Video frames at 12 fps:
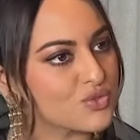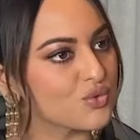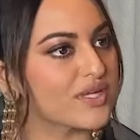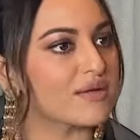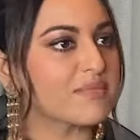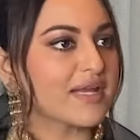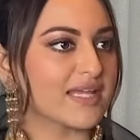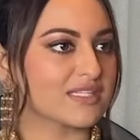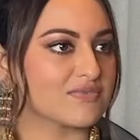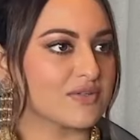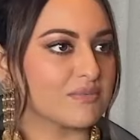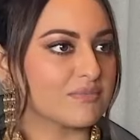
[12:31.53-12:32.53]
shooting my
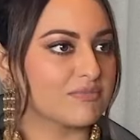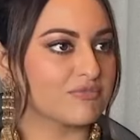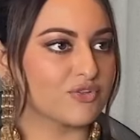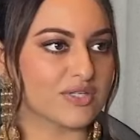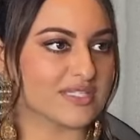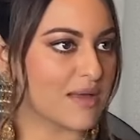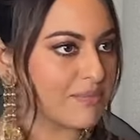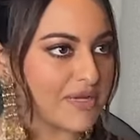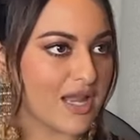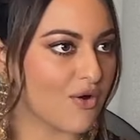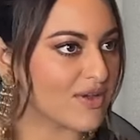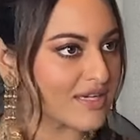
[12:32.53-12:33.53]
next film for
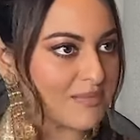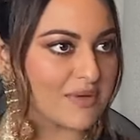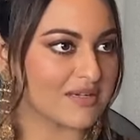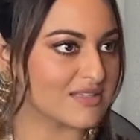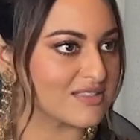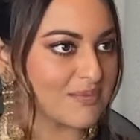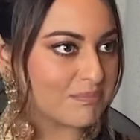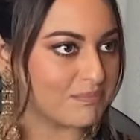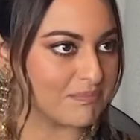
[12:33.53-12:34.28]
example now Mandi is a